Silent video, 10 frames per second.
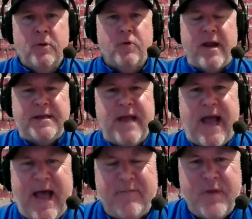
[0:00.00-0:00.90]
Great to
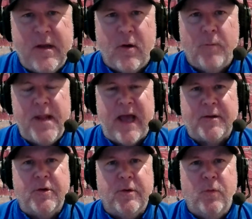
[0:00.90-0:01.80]
have you. Hope you had
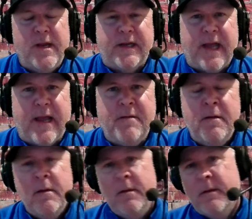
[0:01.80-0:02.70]
a good weekend.